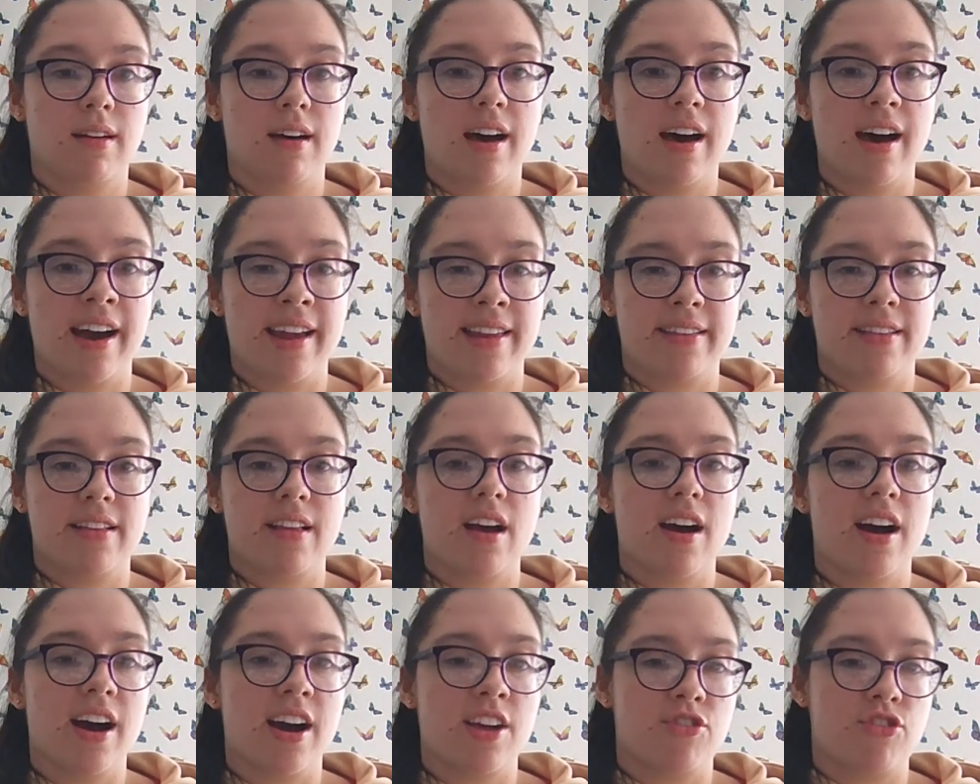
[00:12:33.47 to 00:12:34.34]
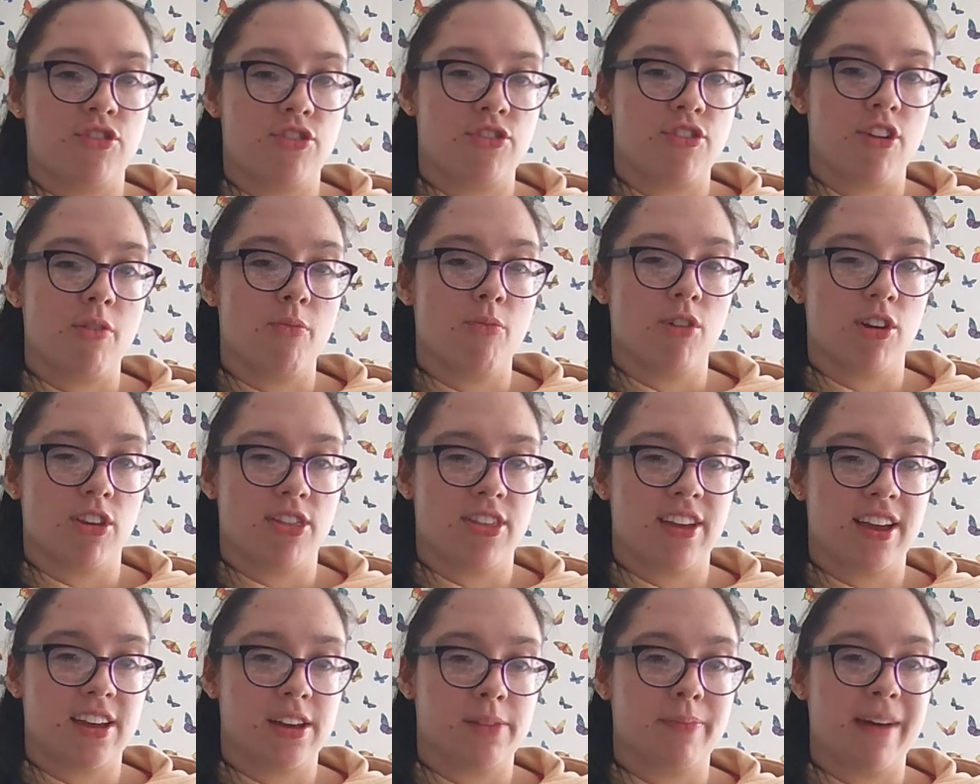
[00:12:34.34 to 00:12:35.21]
I just don't want to
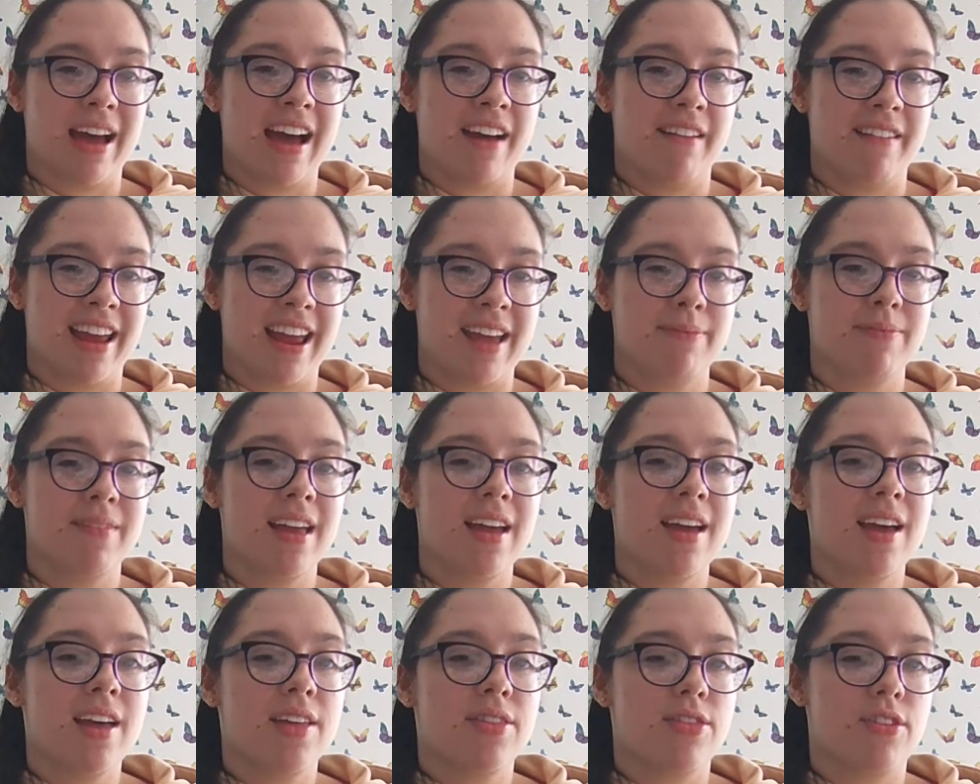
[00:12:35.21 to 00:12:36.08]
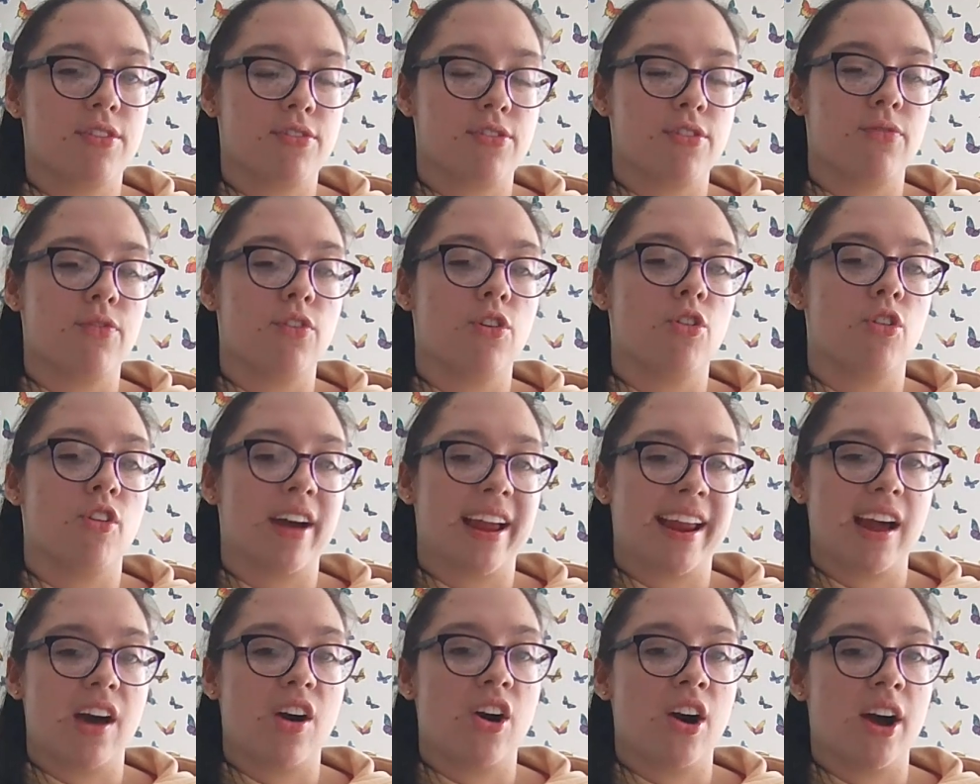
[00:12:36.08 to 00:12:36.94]
think about it. The
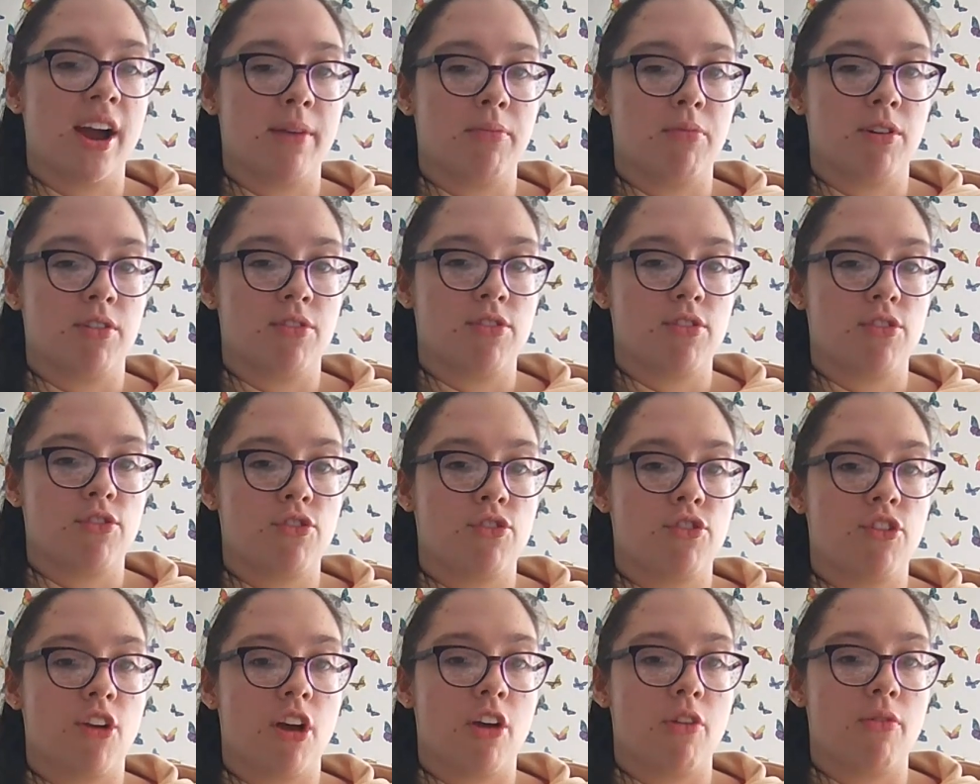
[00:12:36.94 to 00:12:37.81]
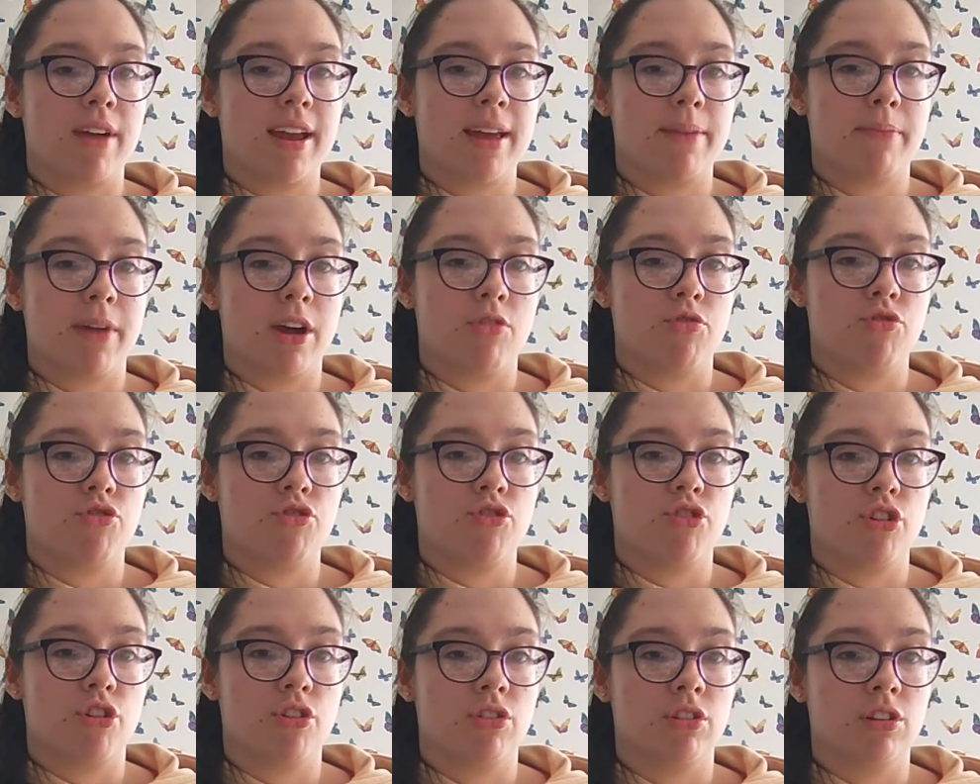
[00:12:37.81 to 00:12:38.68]
Savoy, I was so
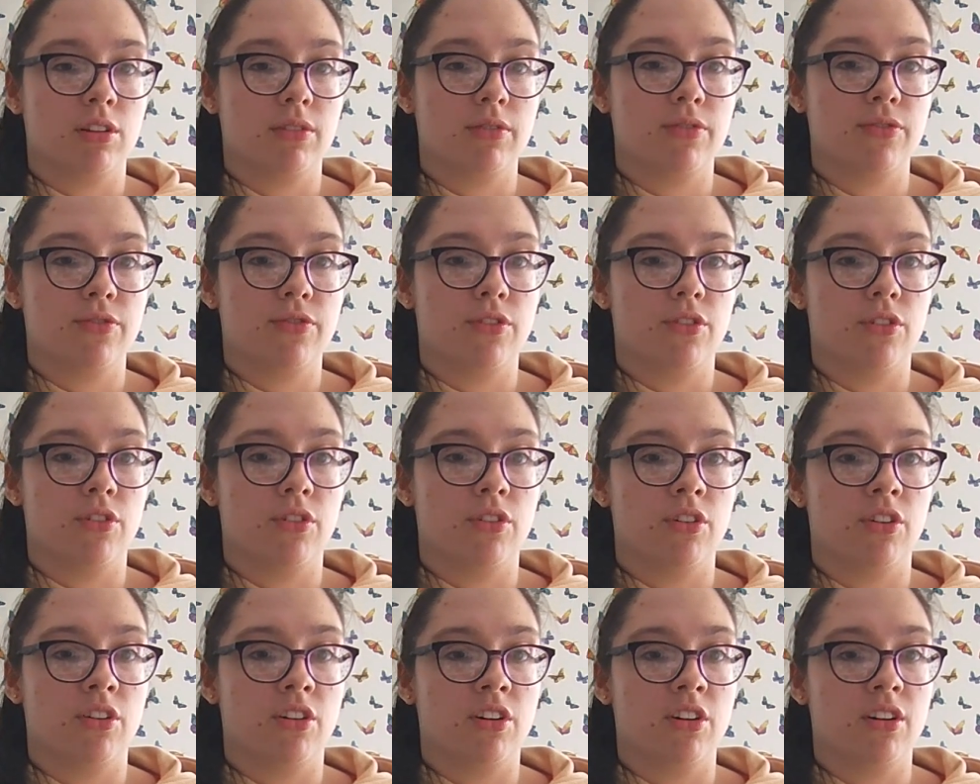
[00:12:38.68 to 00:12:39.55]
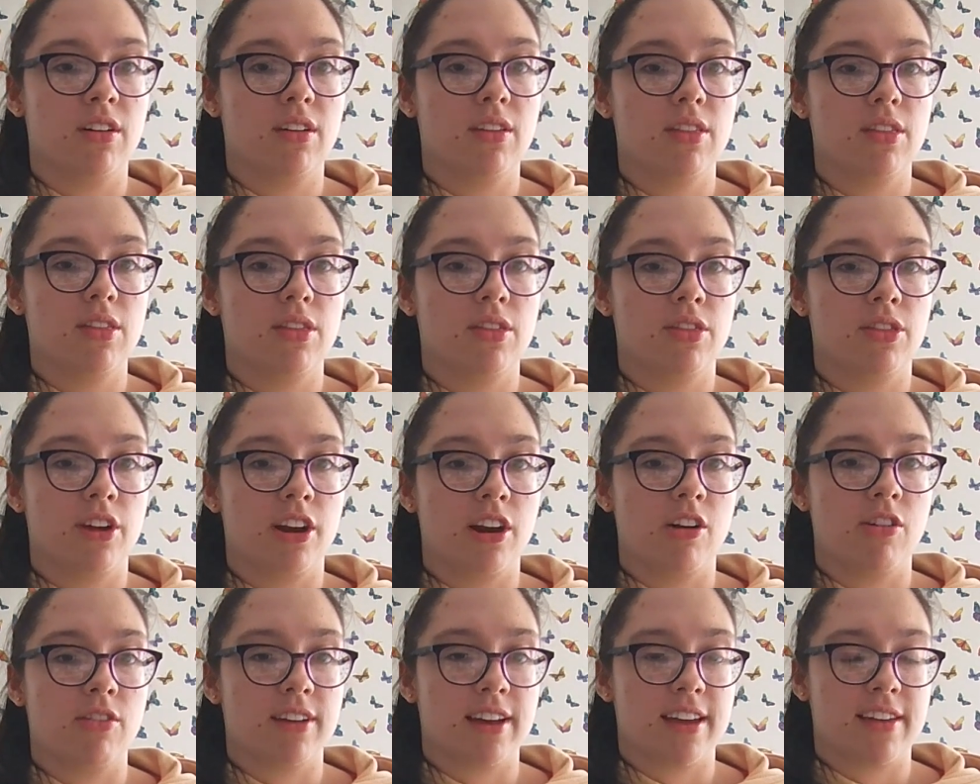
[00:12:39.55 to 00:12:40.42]
emotional for the
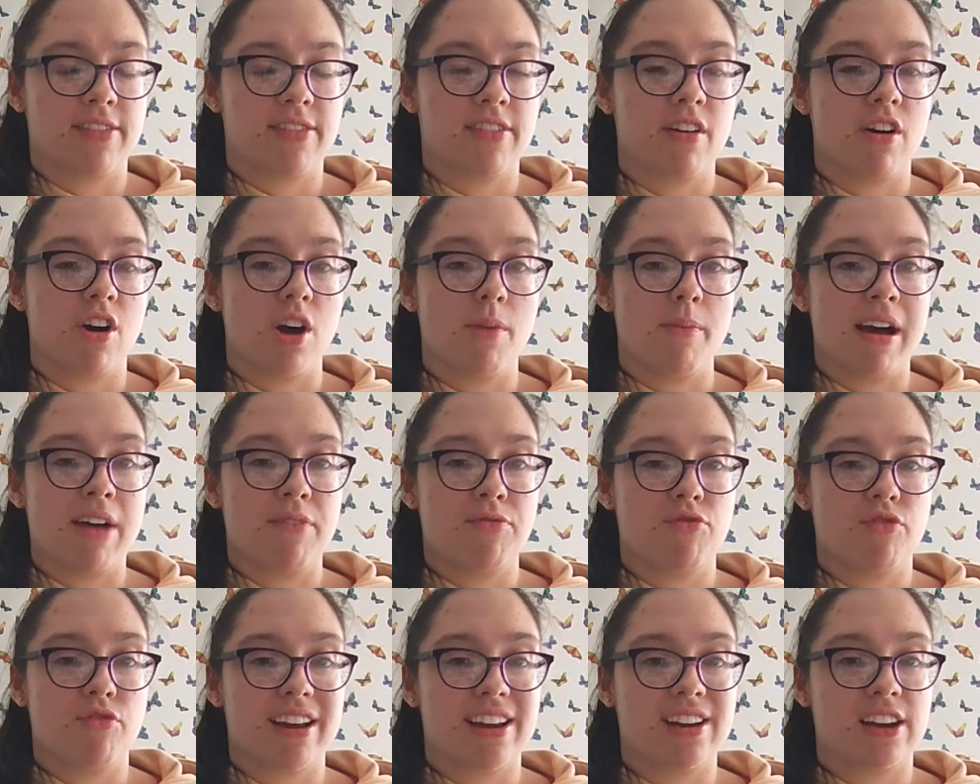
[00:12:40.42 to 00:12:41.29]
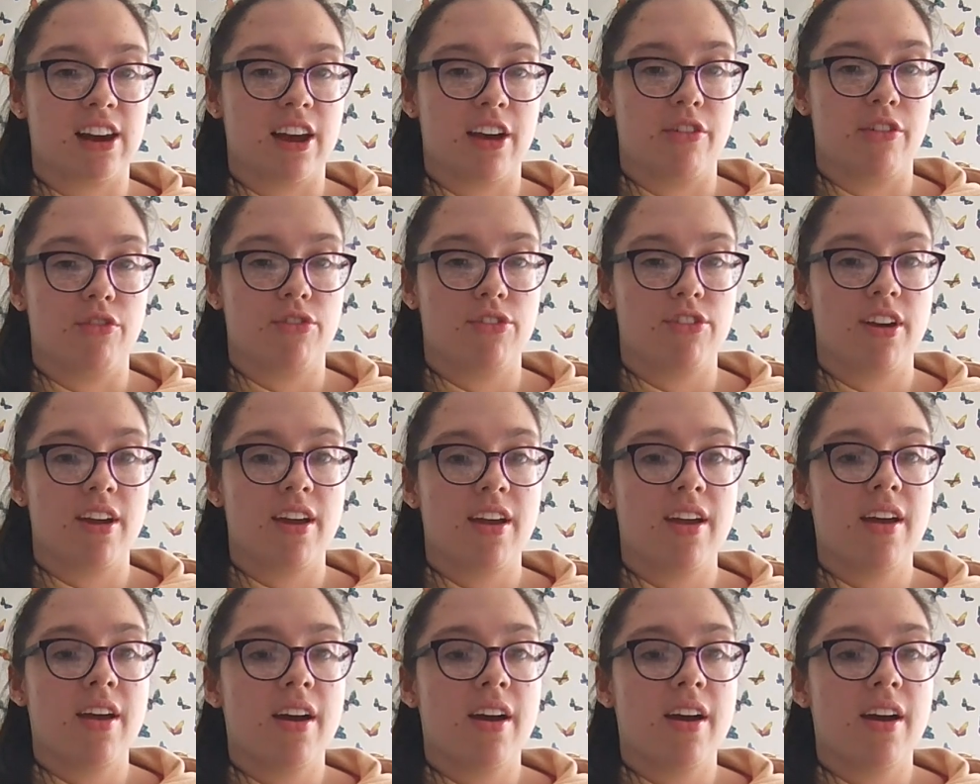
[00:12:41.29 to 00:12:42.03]
longest time after it closed.